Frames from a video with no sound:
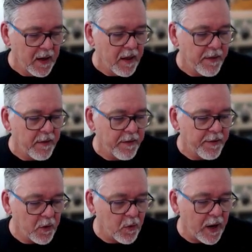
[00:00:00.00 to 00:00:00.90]
The
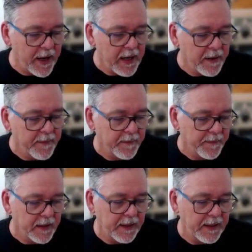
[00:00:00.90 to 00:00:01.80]
third way
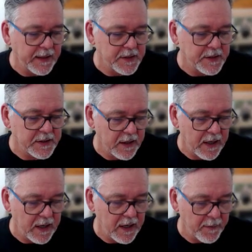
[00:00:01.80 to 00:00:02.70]
is
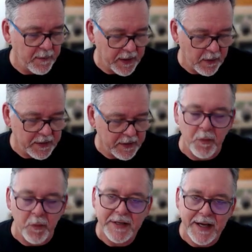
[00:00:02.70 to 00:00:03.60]
by going to Open
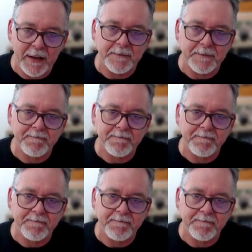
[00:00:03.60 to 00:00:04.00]
Tabs.